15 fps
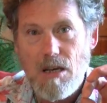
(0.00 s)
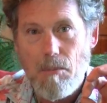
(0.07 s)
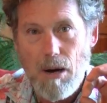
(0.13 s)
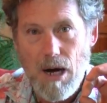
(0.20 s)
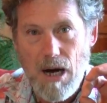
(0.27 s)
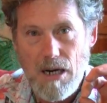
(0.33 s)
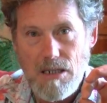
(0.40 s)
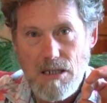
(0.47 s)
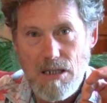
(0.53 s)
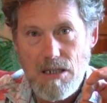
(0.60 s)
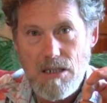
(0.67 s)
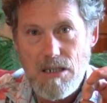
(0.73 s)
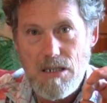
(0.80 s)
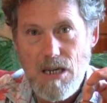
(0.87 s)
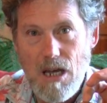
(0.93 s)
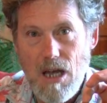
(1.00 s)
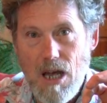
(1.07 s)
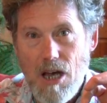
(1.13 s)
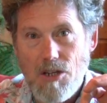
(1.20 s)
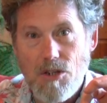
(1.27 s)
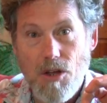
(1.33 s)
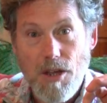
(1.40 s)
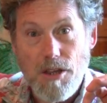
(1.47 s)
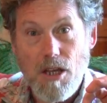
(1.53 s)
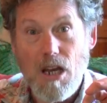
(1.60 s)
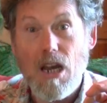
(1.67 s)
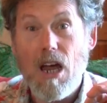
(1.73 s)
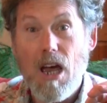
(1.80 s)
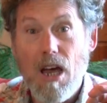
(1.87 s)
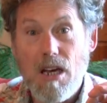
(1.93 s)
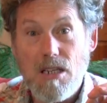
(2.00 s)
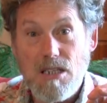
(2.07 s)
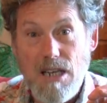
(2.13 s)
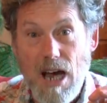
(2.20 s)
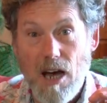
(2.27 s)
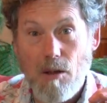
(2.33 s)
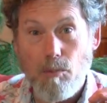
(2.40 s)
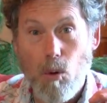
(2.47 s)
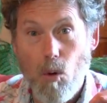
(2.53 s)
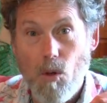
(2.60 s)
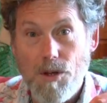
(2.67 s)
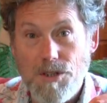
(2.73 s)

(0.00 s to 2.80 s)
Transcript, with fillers: the boxes so that the south pole